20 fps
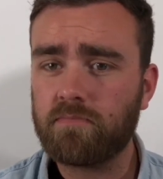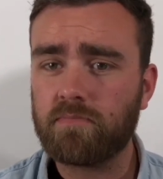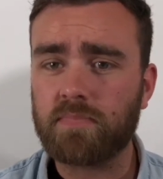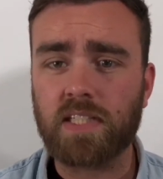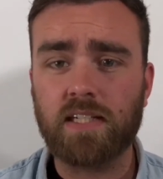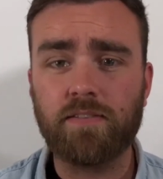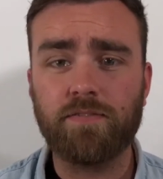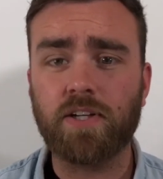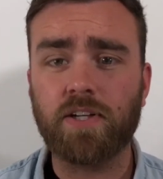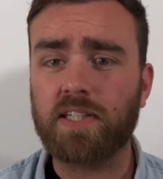
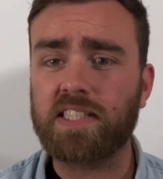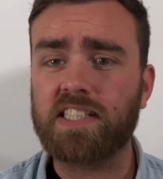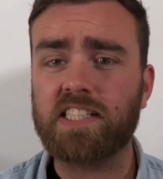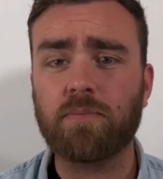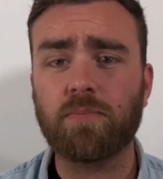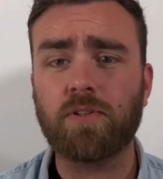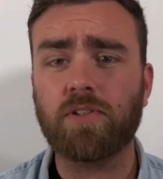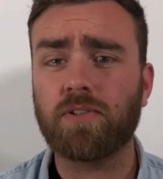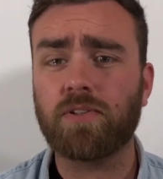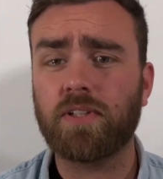Very
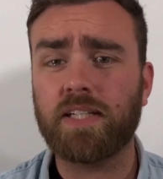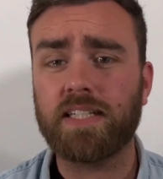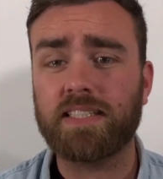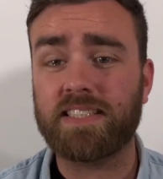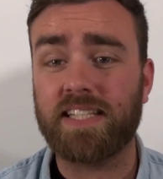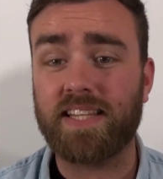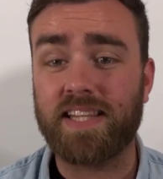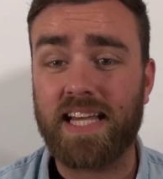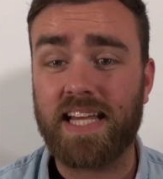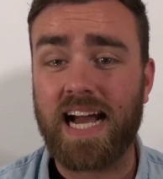similarly
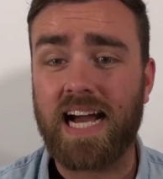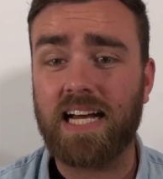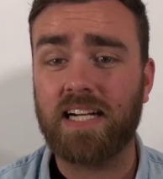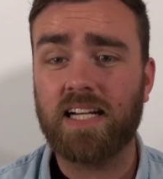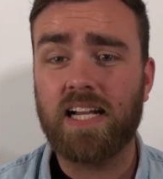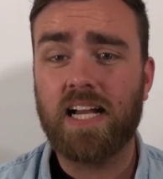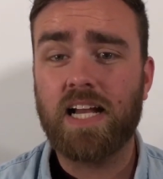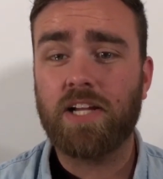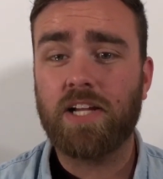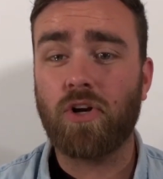to
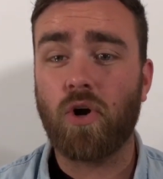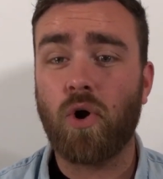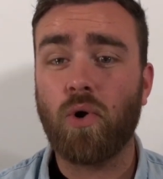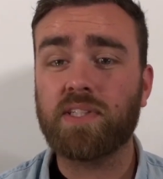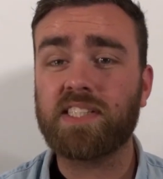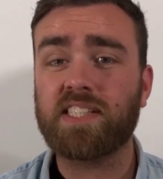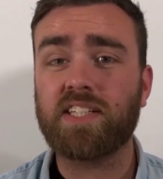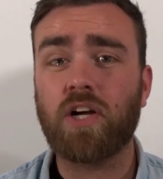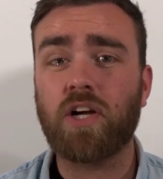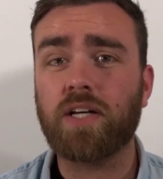that,
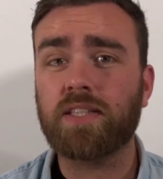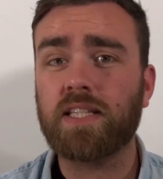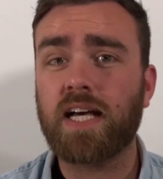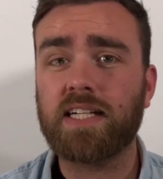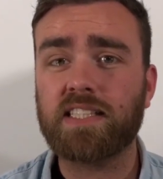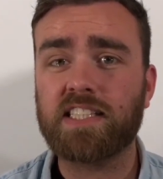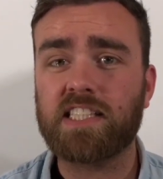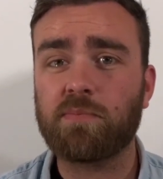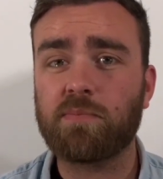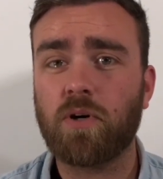host an
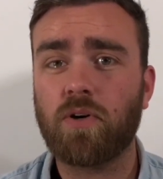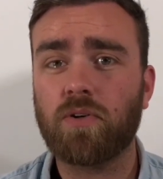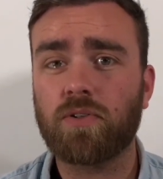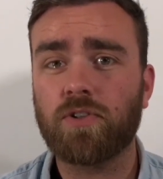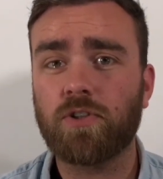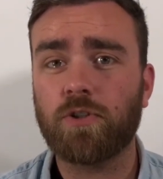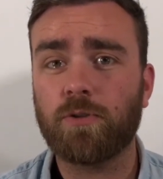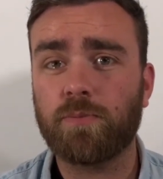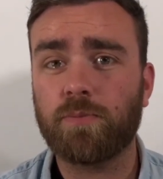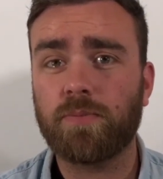online small
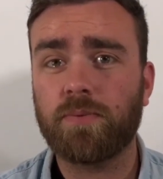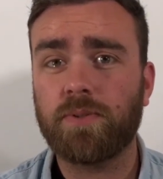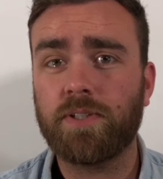group.